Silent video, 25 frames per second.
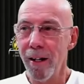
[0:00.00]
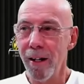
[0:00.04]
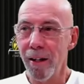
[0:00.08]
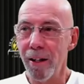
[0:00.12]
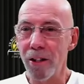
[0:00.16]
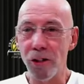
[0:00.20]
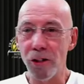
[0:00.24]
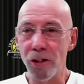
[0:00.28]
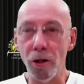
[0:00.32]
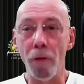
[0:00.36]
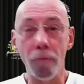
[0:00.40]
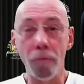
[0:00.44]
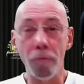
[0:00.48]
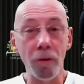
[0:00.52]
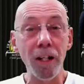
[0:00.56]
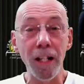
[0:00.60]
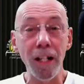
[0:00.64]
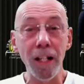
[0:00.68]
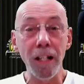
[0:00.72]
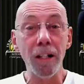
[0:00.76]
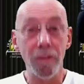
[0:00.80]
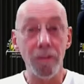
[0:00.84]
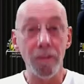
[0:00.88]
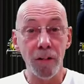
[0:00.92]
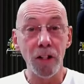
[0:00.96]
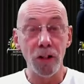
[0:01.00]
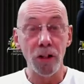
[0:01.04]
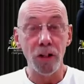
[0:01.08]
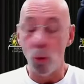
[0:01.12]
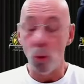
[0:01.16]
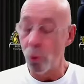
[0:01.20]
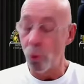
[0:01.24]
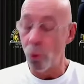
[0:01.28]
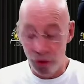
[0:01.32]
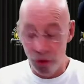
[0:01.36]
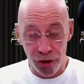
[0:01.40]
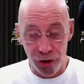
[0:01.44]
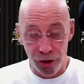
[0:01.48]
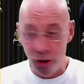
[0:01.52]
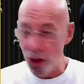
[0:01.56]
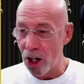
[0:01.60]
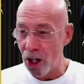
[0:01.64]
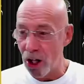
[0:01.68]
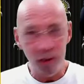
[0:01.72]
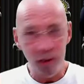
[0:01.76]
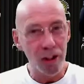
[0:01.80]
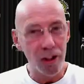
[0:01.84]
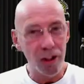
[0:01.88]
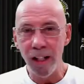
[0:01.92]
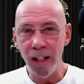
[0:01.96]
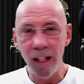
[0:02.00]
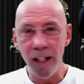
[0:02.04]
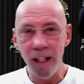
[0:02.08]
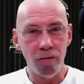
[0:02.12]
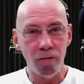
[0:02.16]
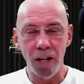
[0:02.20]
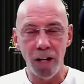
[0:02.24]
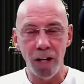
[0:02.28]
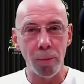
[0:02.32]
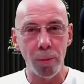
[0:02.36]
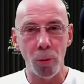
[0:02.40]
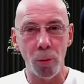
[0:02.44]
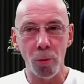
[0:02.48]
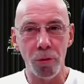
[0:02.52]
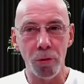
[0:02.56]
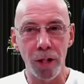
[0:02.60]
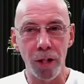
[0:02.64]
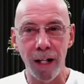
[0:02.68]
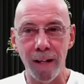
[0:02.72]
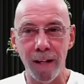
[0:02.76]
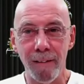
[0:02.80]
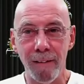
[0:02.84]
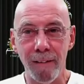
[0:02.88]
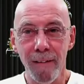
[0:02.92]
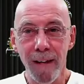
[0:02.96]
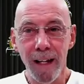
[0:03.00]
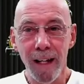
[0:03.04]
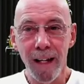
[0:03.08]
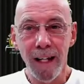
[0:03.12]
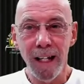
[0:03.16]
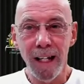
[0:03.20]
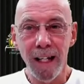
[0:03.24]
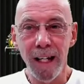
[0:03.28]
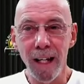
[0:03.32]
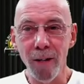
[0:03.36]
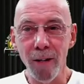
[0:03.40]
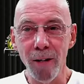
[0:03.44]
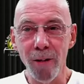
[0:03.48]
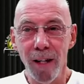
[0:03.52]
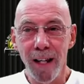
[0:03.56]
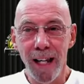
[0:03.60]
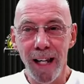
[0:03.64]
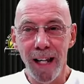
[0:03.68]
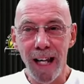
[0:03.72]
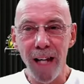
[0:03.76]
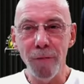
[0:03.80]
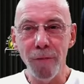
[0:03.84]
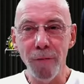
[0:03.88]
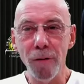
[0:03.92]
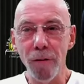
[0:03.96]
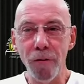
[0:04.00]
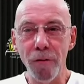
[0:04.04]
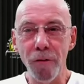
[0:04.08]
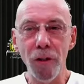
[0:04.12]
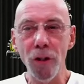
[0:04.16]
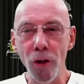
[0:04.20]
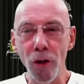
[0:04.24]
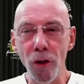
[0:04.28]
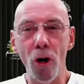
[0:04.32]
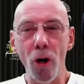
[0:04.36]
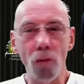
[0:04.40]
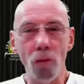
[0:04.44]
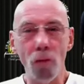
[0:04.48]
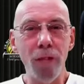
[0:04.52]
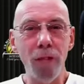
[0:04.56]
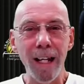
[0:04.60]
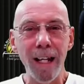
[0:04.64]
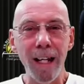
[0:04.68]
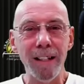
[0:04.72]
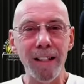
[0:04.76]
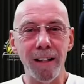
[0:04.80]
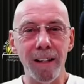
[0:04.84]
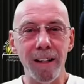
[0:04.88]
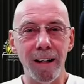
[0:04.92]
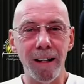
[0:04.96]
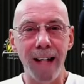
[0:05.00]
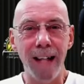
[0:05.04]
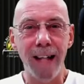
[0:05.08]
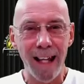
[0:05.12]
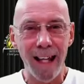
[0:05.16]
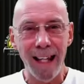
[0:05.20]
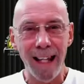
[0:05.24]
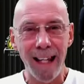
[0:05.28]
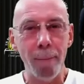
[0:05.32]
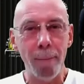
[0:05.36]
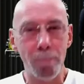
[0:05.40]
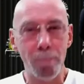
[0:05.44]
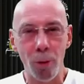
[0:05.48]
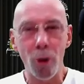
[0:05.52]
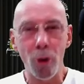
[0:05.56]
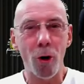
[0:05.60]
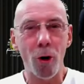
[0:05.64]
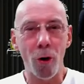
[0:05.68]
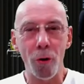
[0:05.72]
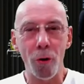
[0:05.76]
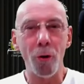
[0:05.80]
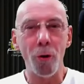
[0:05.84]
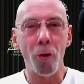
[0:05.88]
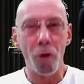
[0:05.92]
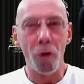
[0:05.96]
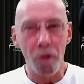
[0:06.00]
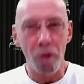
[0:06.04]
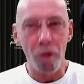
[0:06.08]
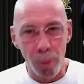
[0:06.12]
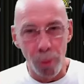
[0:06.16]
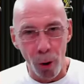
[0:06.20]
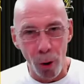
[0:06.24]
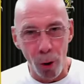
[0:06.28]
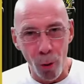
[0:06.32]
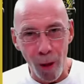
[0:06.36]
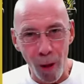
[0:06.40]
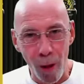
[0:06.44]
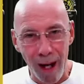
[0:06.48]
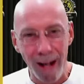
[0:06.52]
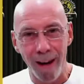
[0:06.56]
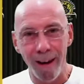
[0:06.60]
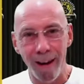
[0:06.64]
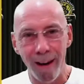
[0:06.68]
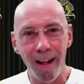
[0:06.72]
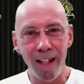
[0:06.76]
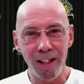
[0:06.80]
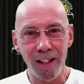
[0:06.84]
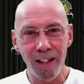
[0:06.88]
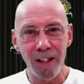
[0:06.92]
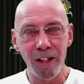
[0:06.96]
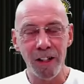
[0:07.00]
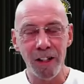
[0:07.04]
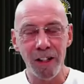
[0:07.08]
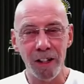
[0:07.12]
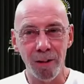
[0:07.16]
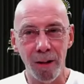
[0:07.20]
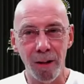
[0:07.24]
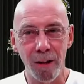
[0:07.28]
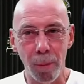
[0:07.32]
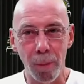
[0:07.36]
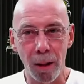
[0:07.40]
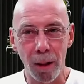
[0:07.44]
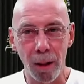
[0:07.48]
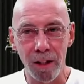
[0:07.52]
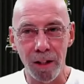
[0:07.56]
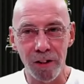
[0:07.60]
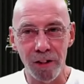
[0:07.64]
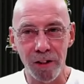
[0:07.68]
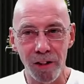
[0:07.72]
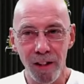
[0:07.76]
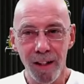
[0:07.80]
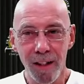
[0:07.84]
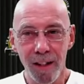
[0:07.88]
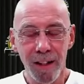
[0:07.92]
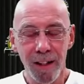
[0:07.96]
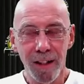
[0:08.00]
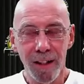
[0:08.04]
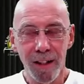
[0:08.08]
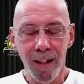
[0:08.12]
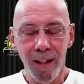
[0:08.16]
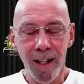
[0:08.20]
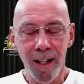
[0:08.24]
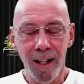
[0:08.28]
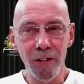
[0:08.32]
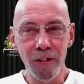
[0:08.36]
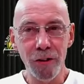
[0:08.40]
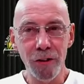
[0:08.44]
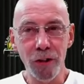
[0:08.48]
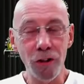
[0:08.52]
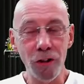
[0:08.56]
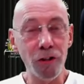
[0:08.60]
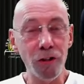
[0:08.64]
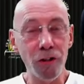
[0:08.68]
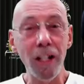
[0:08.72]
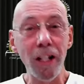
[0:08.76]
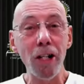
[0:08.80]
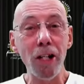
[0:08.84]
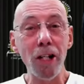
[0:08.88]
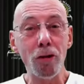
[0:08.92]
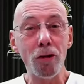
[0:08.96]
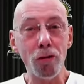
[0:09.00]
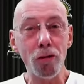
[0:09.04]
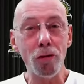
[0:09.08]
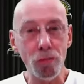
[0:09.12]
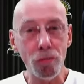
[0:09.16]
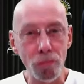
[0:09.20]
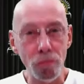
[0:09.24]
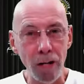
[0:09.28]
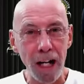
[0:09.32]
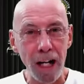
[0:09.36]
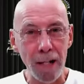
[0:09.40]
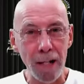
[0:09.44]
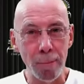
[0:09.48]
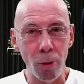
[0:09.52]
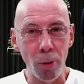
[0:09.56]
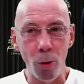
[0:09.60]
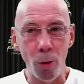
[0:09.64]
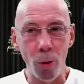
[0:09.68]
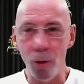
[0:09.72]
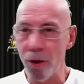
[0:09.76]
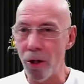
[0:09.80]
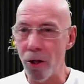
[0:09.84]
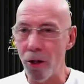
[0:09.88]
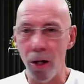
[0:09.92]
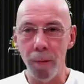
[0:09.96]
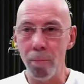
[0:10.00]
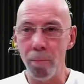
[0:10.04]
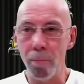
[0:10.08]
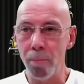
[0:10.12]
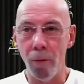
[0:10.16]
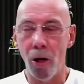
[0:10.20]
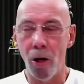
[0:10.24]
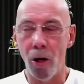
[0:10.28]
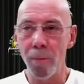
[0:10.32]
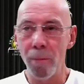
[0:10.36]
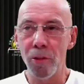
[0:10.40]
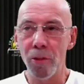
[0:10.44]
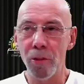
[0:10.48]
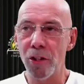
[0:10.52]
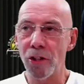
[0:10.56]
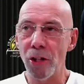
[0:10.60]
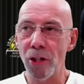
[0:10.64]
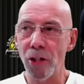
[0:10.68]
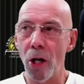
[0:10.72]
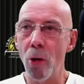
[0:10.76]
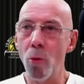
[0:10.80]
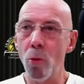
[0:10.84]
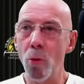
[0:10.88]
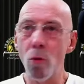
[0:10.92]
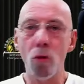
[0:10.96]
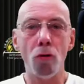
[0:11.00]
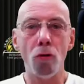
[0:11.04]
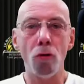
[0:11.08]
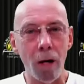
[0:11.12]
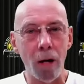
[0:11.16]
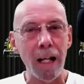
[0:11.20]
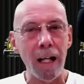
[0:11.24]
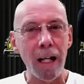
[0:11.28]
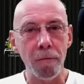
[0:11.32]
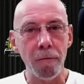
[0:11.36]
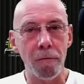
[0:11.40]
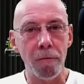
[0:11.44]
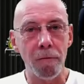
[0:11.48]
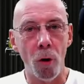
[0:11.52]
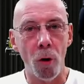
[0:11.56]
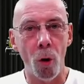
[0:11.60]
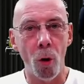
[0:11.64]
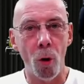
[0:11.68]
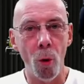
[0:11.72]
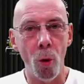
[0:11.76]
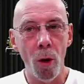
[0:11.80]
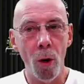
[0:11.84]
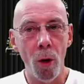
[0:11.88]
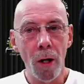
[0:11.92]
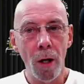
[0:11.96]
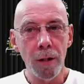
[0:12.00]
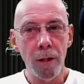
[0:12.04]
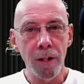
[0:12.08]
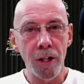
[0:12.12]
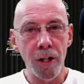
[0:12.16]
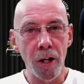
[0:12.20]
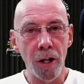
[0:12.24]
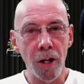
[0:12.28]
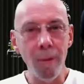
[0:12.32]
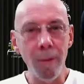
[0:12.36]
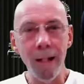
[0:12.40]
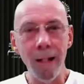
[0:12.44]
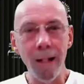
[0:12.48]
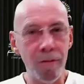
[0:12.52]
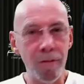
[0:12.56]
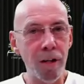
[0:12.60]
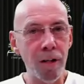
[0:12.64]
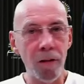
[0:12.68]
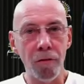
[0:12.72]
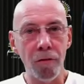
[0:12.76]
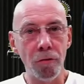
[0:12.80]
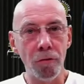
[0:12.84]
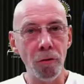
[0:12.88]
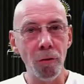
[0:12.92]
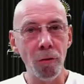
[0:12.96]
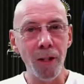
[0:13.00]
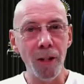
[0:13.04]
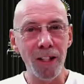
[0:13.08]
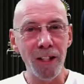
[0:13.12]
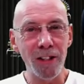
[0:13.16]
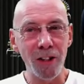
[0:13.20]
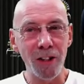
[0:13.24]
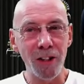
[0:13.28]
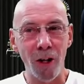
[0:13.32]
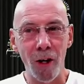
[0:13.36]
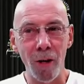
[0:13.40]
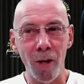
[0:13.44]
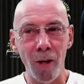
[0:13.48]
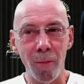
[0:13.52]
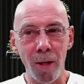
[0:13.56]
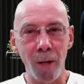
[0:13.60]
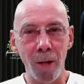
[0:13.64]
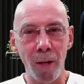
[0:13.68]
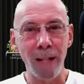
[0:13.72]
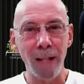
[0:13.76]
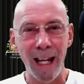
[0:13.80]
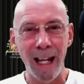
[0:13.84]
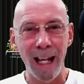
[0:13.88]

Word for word: The Sovereign Individual. Just an incredible thing. Even if you're not a reader, get that book on Audible and listen to it because it's just incredible. And I'm so grateful that I'm living through this time and I'm